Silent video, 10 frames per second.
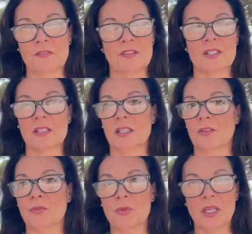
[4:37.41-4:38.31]
If it's
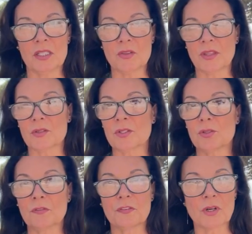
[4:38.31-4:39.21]
like 300,000
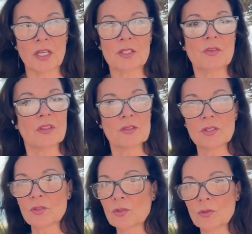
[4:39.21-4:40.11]
to
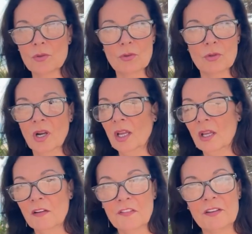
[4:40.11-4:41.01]
400,000 to
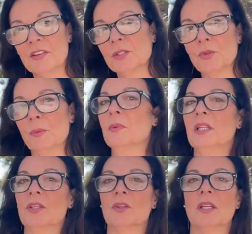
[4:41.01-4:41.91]
500
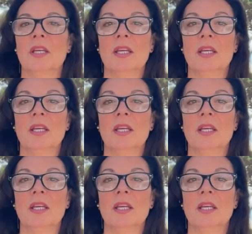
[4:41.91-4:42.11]
million,